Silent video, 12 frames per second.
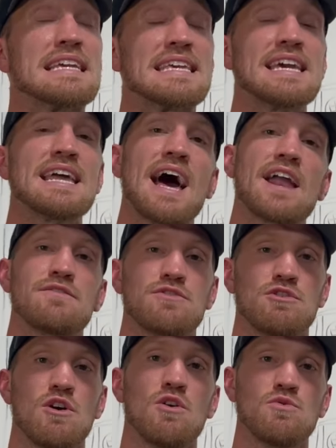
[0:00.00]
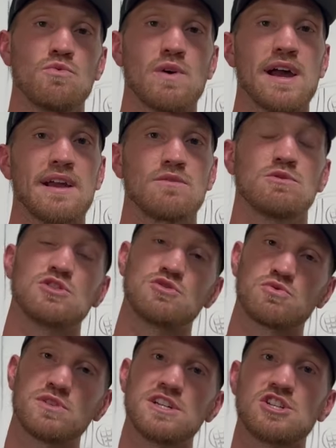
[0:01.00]
get out of your own way, which
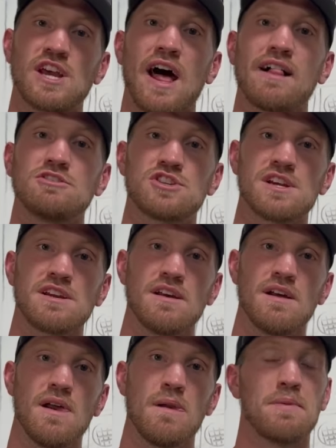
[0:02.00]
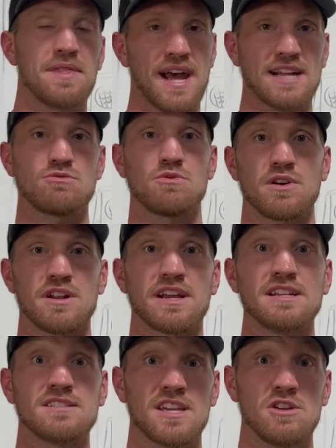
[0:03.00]
is really challenging, but that's what we're going to
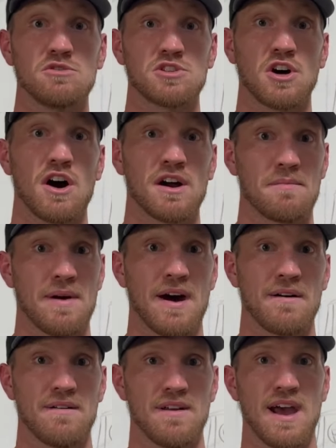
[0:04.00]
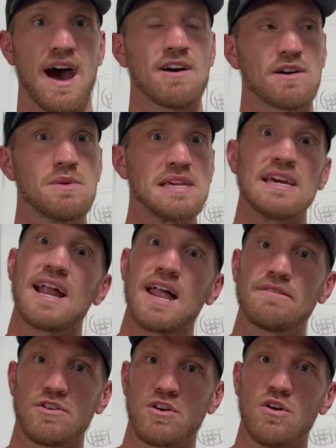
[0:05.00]
continue to talk about. How can we get out
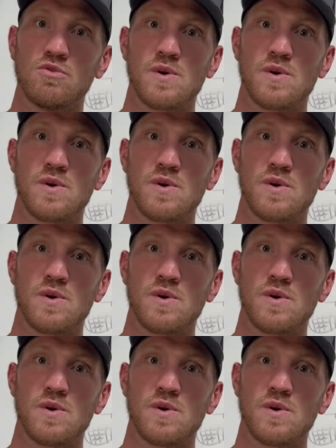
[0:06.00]
of our own